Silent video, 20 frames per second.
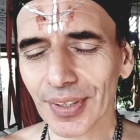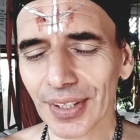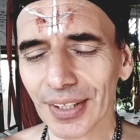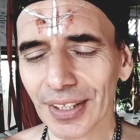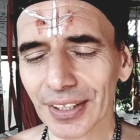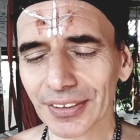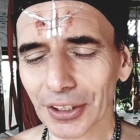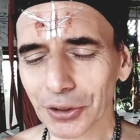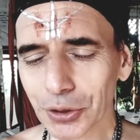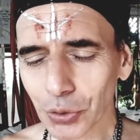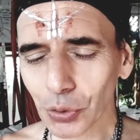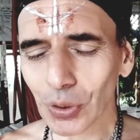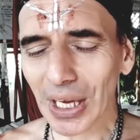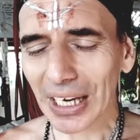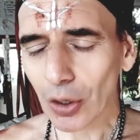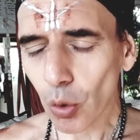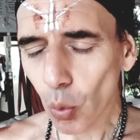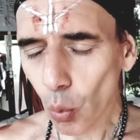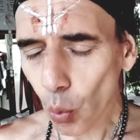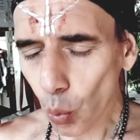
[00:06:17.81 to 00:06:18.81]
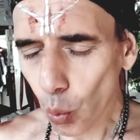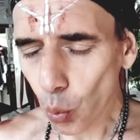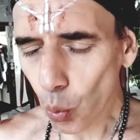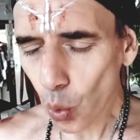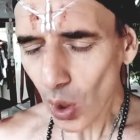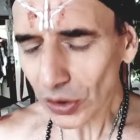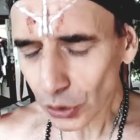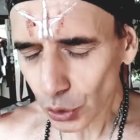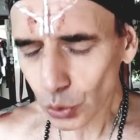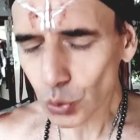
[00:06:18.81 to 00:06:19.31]
and then you go like,
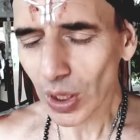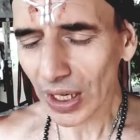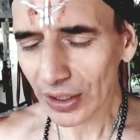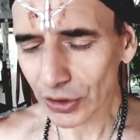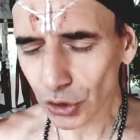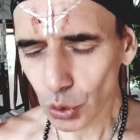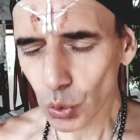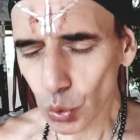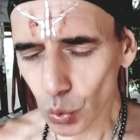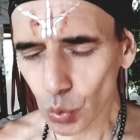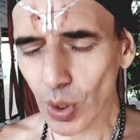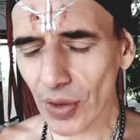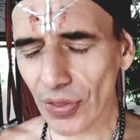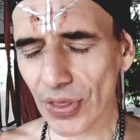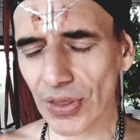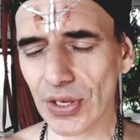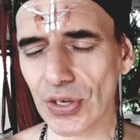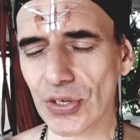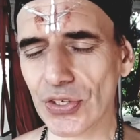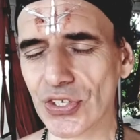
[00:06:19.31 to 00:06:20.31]
what do I do with this?